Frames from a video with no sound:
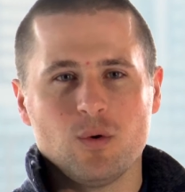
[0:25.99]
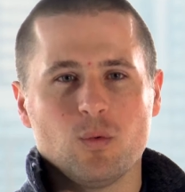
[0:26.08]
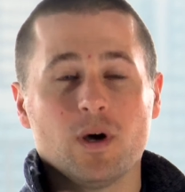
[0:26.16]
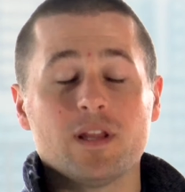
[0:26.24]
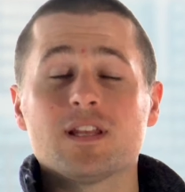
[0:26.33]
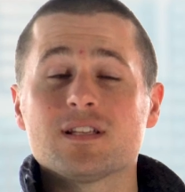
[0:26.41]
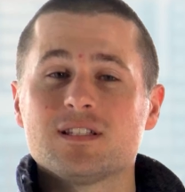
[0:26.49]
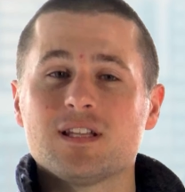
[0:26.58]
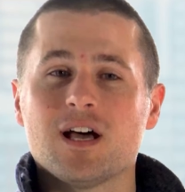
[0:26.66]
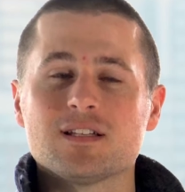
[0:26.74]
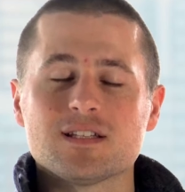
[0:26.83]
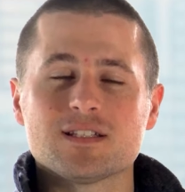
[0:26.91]
What this
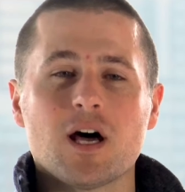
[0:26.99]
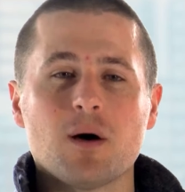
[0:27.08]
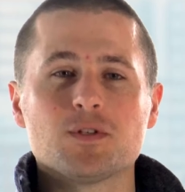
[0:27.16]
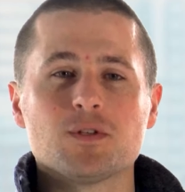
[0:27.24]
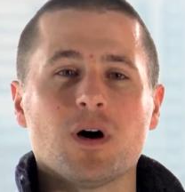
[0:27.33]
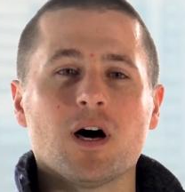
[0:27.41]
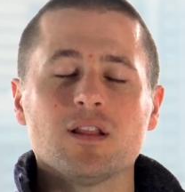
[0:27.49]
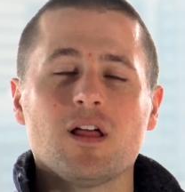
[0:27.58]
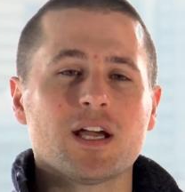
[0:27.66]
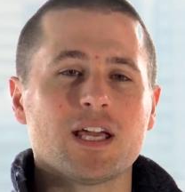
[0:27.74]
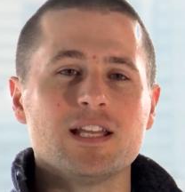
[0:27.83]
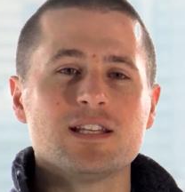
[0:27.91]
does is helps you
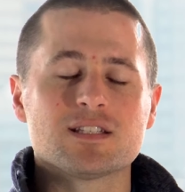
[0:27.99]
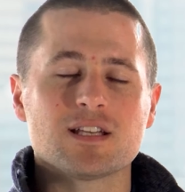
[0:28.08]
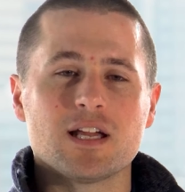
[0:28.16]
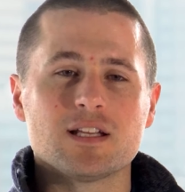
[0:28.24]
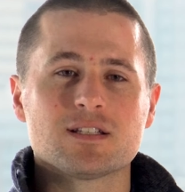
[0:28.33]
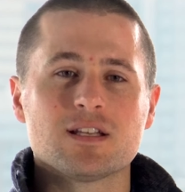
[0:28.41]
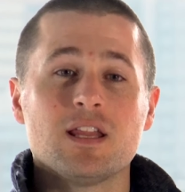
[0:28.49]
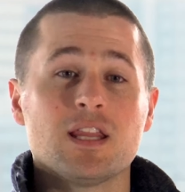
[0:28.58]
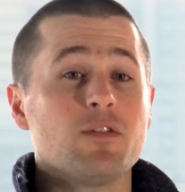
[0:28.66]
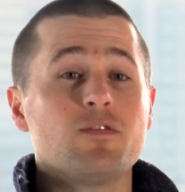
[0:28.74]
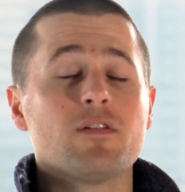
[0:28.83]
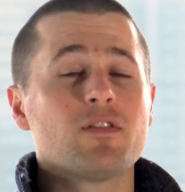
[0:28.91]
unlock insights that
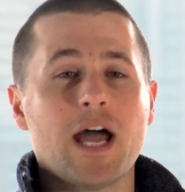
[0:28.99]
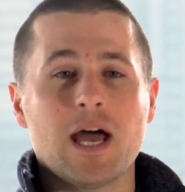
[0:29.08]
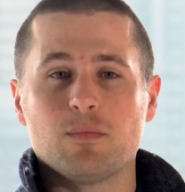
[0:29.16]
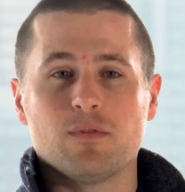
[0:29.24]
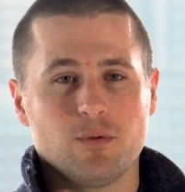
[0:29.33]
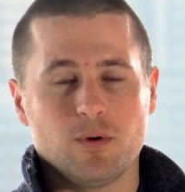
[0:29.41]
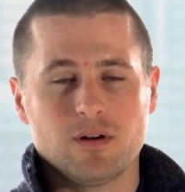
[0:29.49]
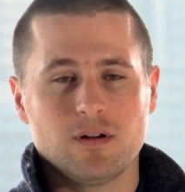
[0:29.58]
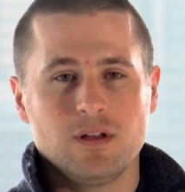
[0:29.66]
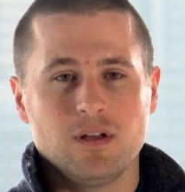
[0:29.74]
you've never had before.